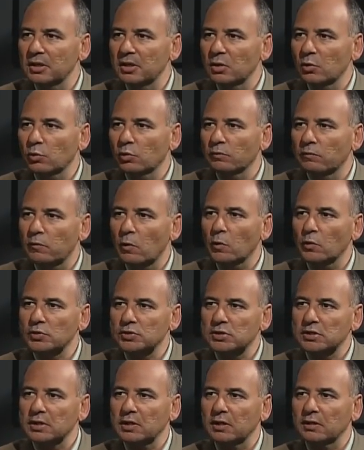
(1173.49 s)
We're
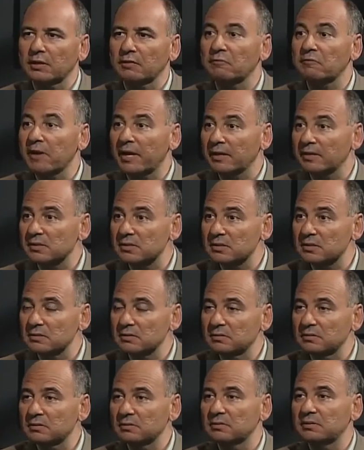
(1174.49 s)
focusing on events
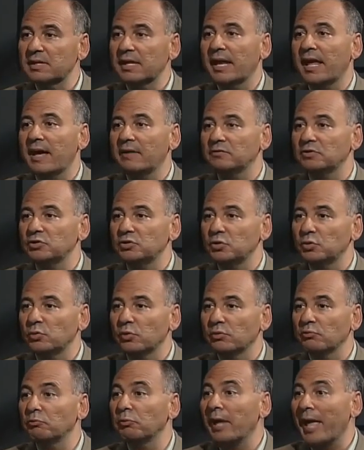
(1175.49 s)
that have to do
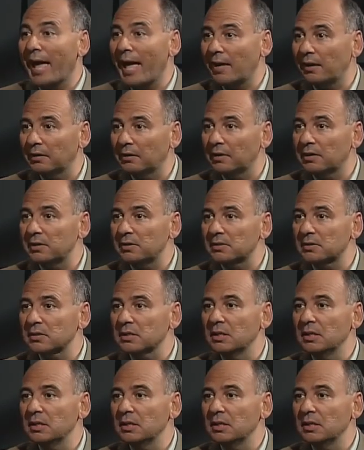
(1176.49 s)
with realities,